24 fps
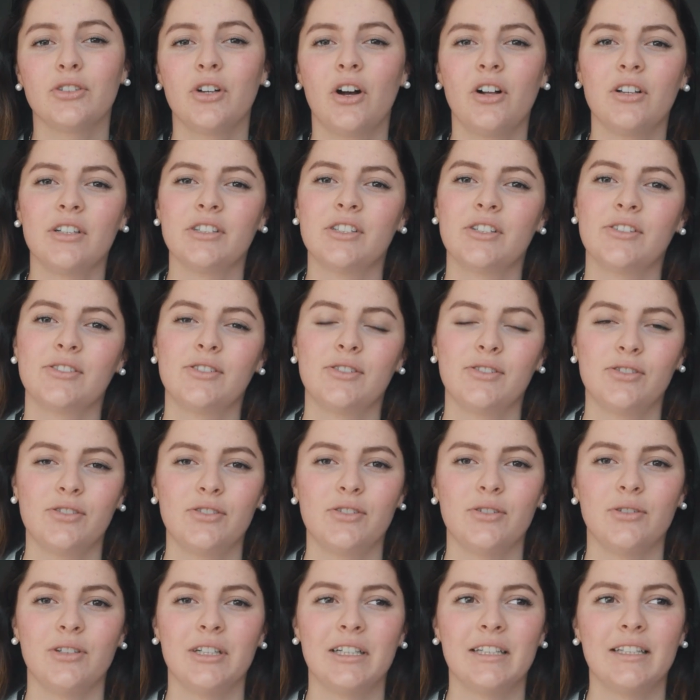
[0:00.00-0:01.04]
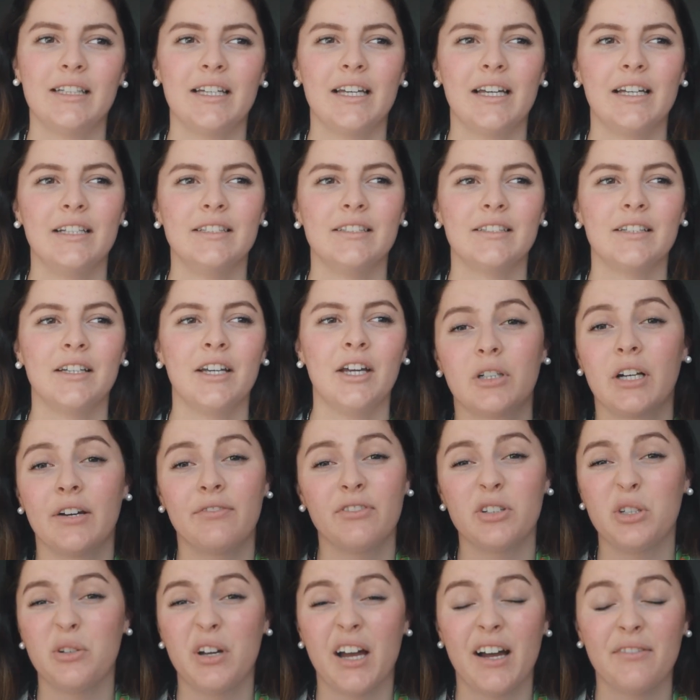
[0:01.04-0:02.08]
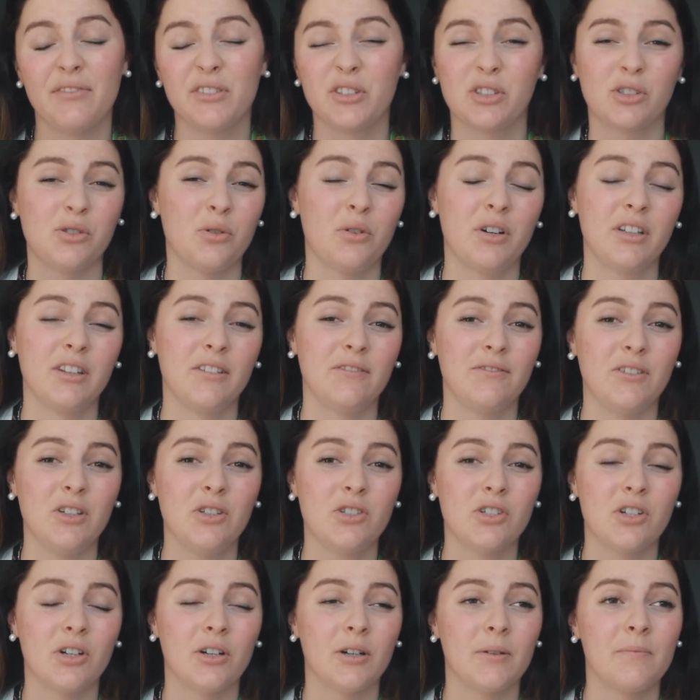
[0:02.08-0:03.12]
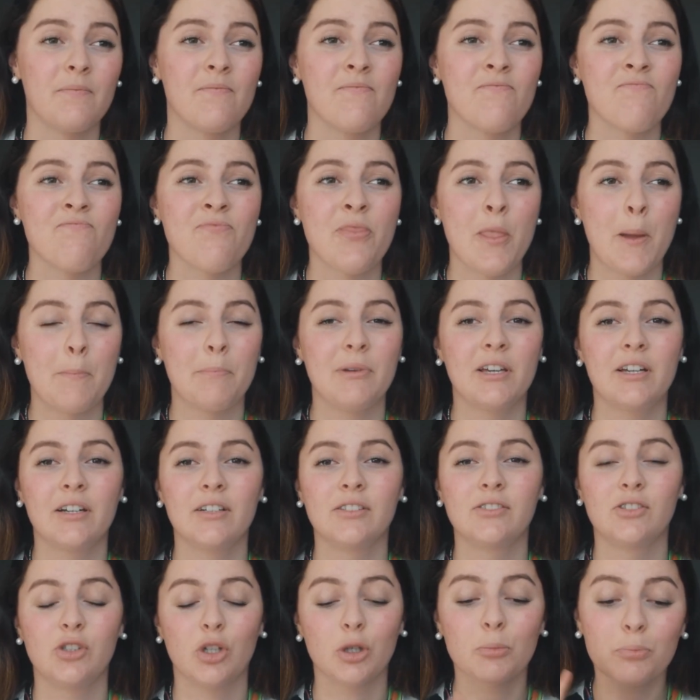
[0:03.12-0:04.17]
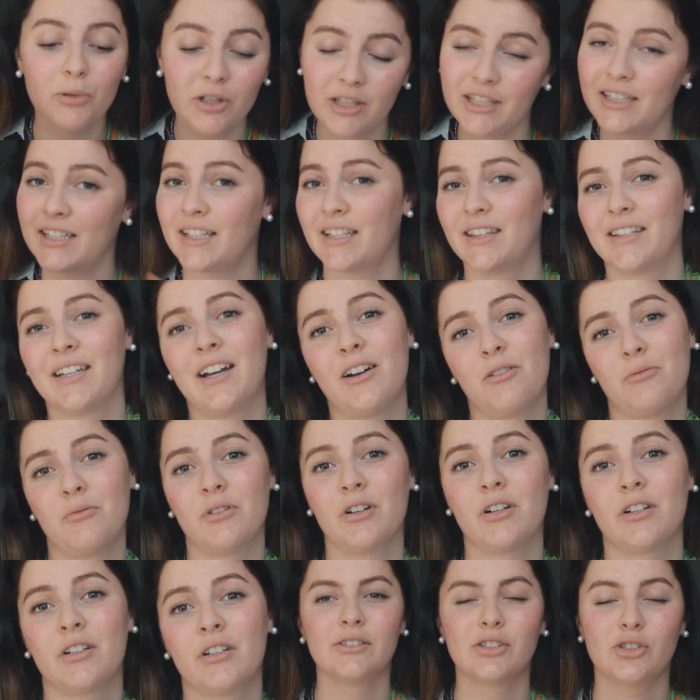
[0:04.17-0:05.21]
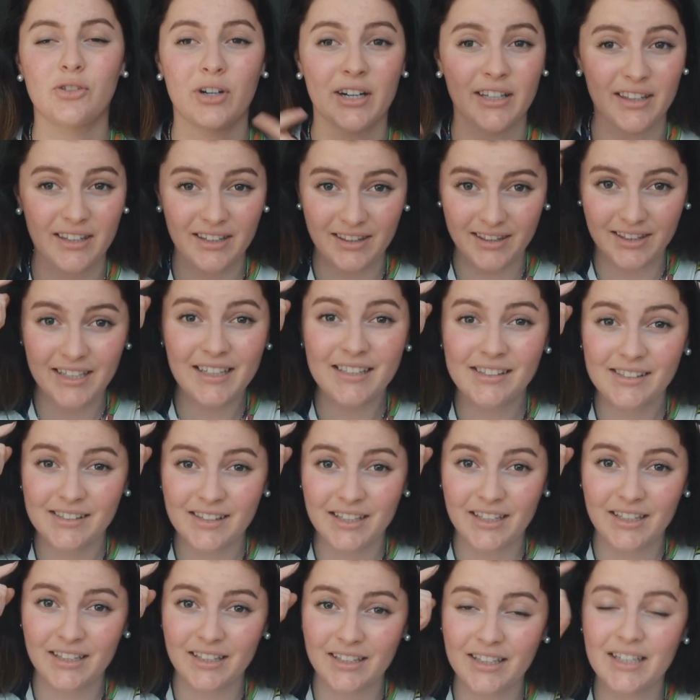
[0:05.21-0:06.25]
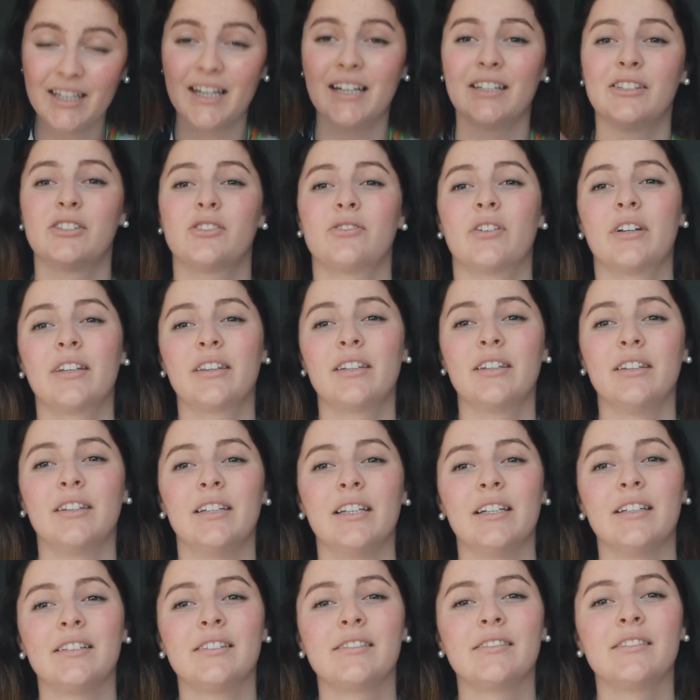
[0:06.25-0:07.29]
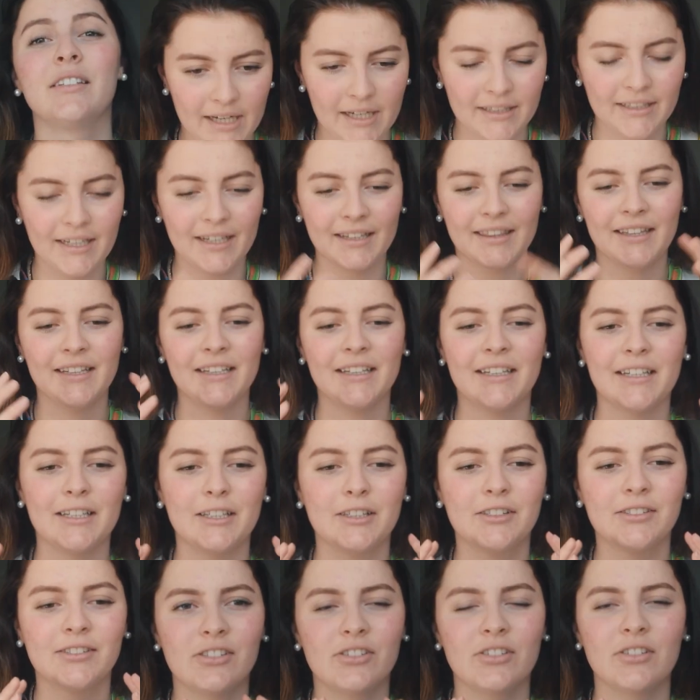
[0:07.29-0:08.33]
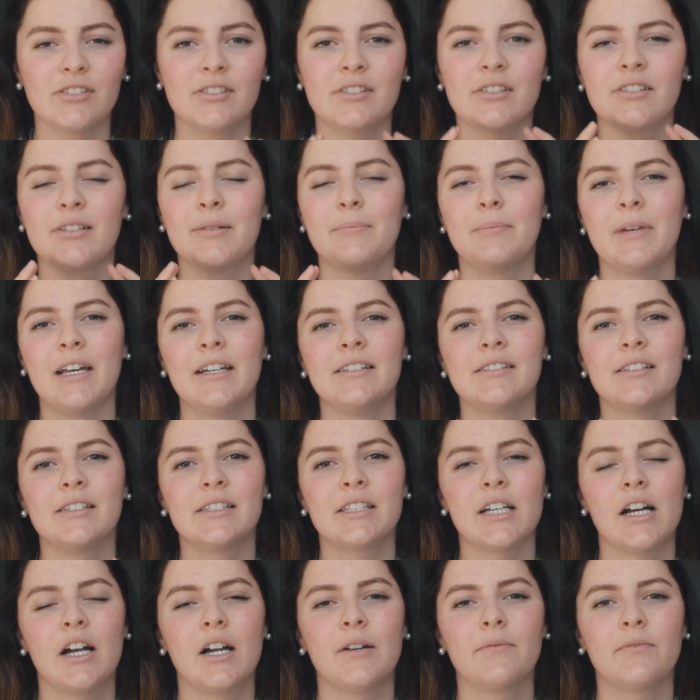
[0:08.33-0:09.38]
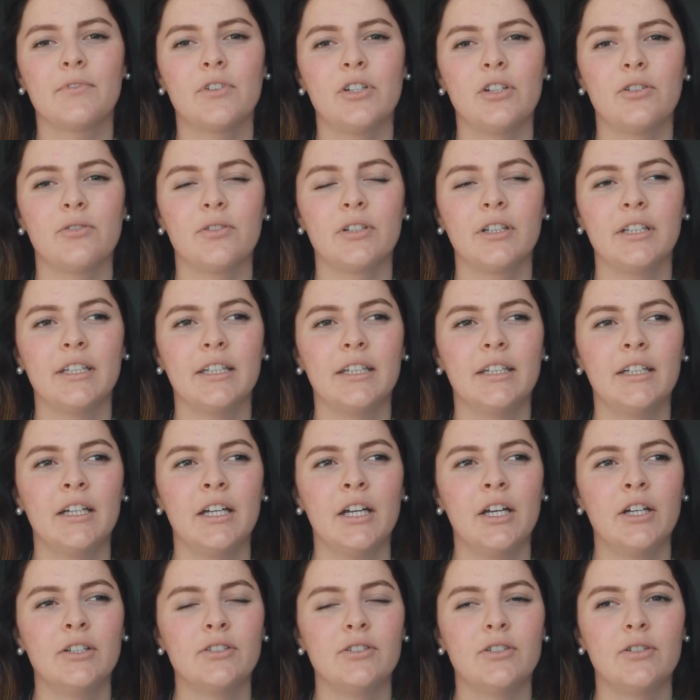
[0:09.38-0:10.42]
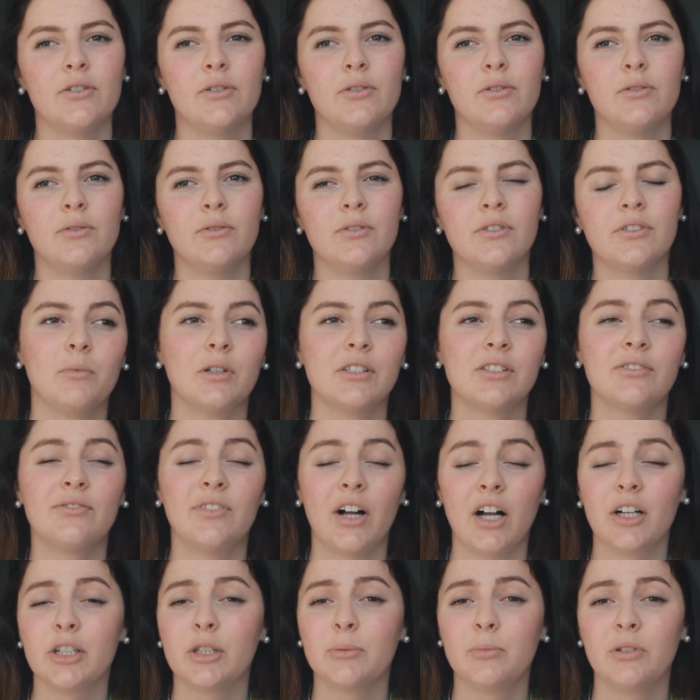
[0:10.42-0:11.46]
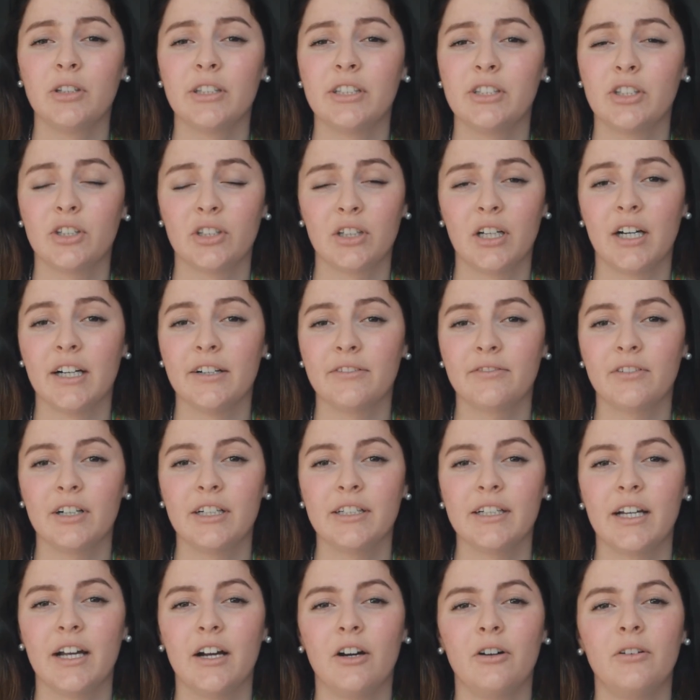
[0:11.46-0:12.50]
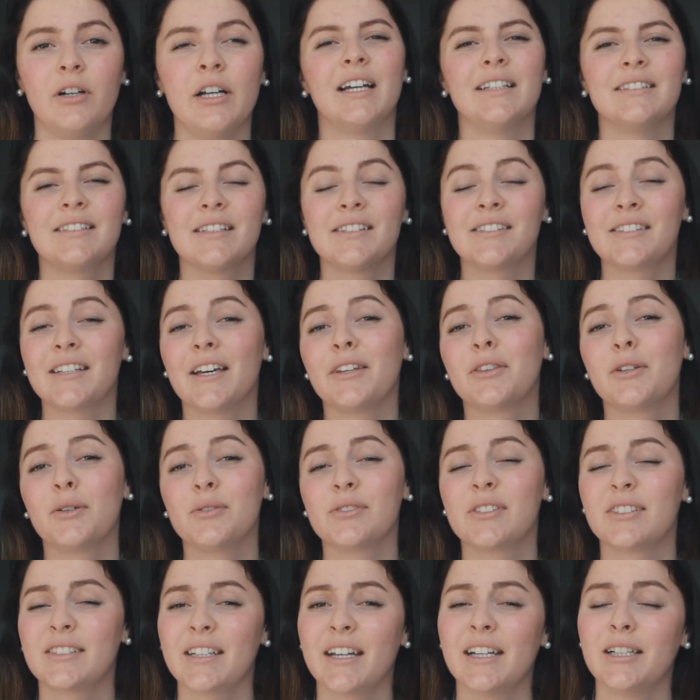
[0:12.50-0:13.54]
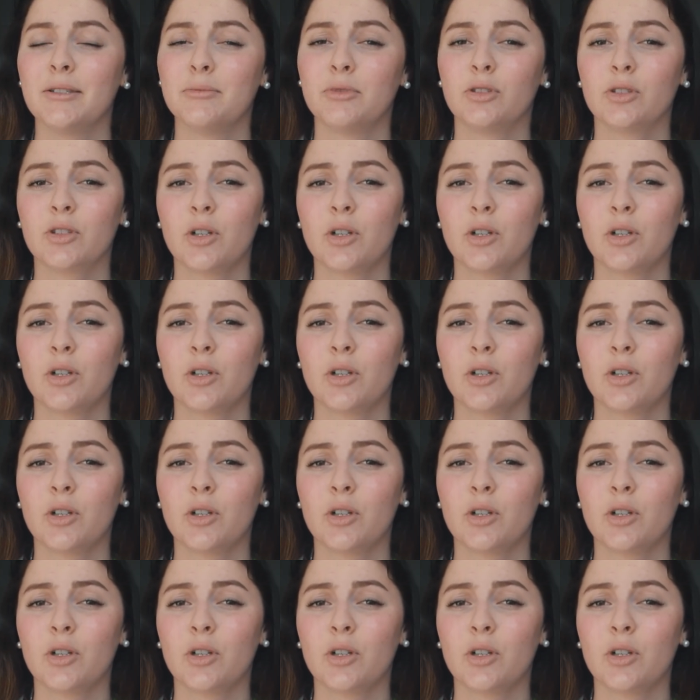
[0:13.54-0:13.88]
knowledge as a student and whatever you have in store in the future. Because you're putting in that work. Strengthen this thing and strengthen this. And I think it's just an amazing time for you really to what's valuable in your life right now and to set those attainable